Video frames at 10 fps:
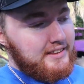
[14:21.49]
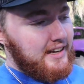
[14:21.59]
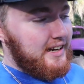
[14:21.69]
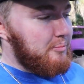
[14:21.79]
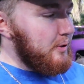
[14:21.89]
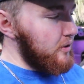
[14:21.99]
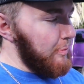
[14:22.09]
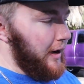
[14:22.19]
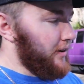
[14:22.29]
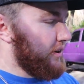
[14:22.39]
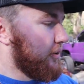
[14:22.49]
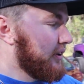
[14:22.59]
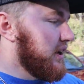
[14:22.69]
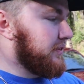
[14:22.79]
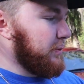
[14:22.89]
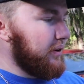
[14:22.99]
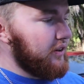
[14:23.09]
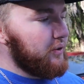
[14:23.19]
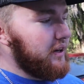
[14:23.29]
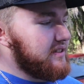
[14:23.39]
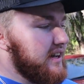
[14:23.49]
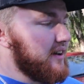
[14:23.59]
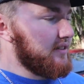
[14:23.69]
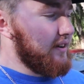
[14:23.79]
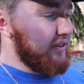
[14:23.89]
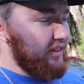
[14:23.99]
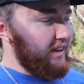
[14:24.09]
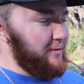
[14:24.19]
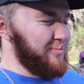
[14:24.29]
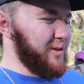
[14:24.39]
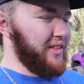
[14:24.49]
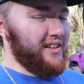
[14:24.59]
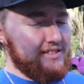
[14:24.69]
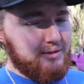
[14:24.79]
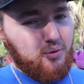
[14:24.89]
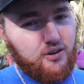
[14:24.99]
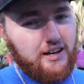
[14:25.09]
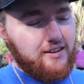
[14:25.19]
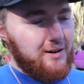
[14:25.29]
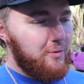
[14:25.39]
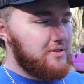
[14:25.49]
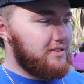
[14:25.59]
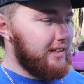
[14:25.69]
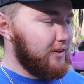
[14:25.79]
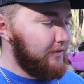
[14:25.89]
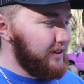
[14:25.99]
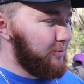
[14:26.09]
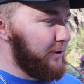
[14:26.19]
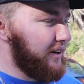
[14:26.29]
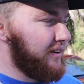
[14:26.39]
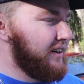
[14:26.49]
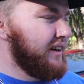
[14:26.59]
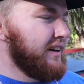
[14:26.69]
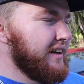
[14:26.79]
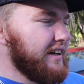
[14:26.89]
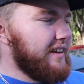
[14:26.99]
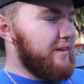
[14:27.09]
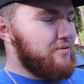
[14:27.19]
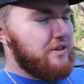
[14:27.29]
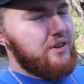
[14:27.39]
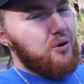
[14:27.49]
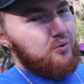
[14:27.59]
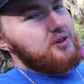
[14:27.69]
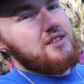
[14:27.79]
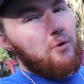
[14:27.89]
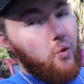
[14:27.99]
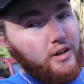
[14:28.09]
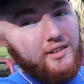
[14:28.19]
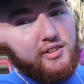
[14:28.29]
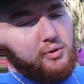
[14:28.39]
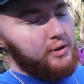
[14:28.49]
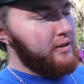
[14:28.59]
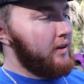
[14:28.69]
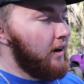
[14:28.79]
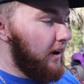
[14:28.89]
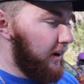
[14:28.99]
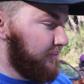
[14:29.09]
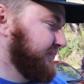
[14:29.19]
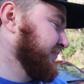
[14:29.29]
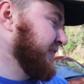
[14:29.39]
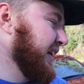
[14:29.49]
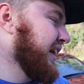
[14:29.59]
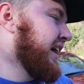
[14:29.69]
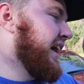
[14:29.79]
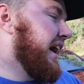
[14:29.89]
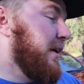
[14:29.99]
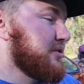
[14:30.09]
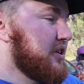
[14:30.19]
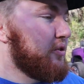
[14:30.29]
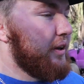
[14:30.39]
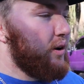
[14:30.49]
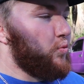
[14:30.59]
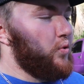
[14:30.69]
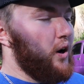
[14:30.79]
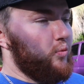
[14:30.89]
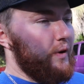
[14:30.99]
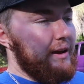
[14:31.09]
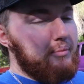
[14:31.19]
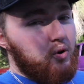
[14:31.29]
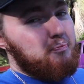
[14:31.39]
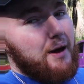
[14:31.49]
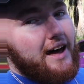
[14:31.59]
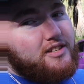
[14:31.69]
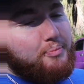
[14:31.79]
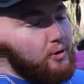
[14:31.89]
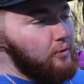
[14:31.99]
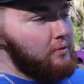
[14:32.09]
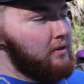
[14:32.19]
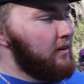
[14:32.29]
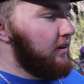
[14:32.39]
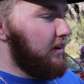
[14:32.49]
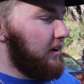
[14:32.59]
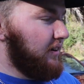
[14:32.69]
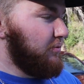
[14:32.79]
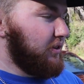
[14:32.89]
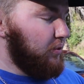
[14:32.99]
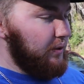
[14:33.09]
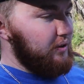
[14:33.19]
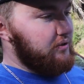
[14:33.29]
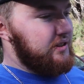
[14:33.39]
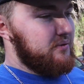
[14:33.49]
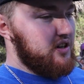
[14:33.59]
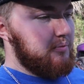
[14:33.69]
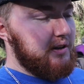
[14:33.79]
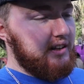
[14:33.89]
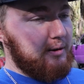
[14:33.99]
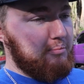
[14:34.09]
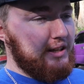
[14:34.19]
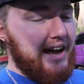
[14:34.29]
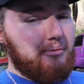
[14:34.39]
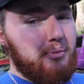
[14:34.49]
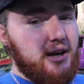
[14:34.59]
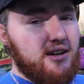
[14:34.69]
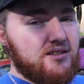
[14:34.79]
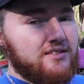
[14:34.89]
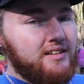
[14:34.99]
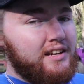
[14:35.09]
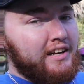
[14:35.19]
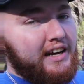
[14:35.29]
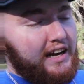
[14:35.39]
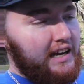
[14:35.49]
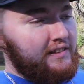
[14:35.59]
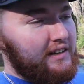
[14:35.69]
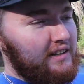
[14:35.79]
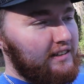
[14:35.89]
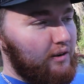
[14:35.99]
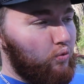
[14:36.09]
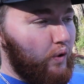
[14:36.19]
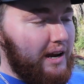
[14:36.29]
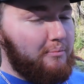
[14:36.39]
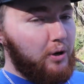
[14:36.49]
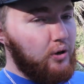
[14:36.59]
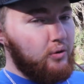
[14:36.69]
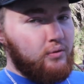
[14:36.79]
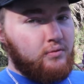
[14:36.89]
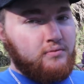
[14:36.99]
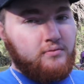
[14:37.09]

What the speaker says: that had built a powder coating oven. We were gonna do it at his house and everything, but things didn't work out. I wasn't allowed to film there. And that was really the whole reason I wanted to do it. I was gonna do like a rainbow bass boat with the wheels. It was gonna be like a black base and then like rainbow,